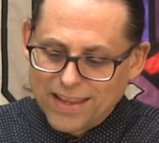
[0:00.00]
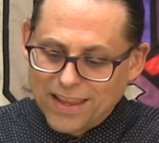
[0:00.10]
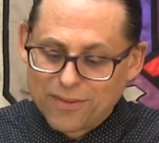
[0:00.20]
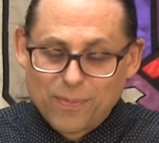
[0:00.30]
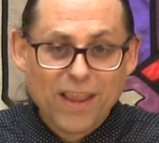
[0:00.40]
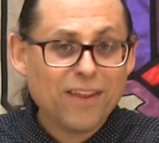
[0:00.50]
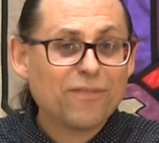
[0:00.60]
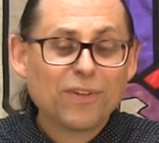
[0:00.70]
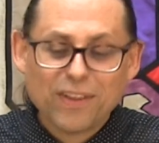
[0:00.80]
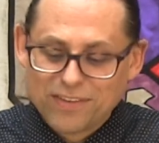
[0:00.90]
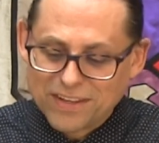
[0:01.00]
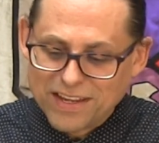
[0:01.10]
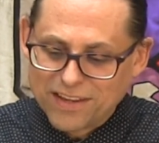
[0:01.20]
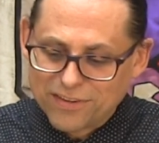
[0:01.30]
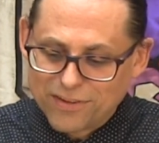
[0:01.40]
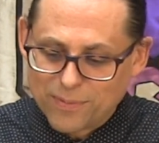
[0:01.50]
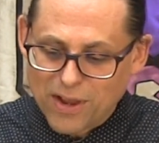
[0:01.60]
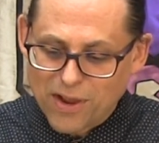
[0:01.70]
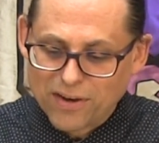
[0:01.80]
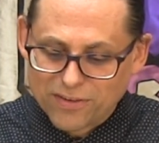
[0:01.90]
As painful as it is to be
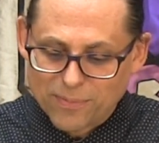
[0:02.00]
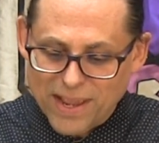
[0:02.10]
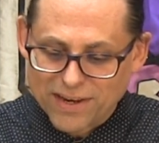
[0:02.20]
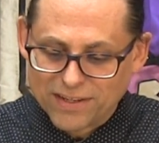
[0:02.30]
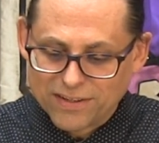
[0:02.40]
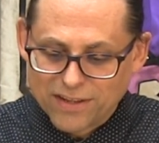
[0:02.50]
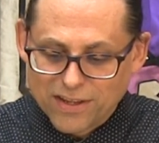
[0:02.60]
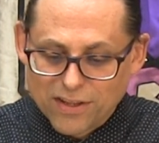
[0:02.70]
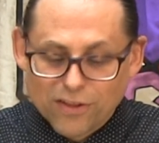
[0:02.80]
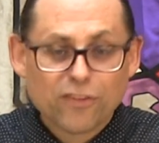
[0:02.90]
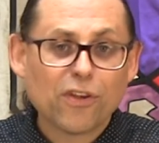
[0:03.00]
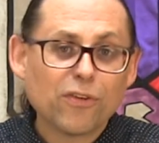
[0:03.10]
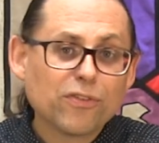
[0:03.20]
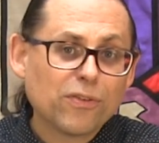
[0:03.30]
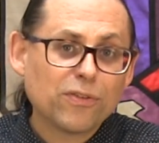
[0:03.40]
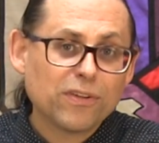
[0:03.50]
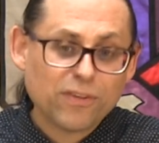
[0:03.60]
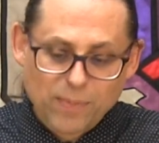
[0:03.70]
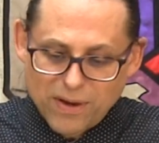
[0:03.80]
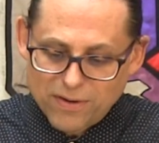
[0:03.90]
honest about it, social
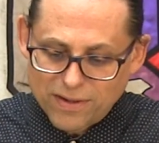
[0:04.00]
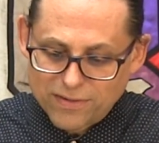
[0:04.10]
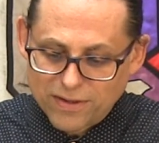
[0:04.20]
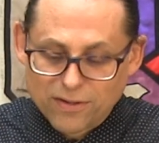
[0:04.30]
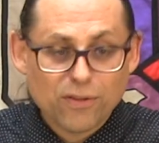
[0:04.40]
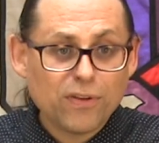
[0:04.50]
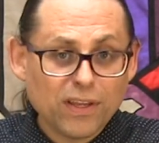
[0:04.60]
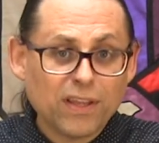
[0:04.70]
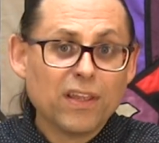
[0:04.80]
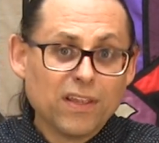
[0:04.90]
disparities, including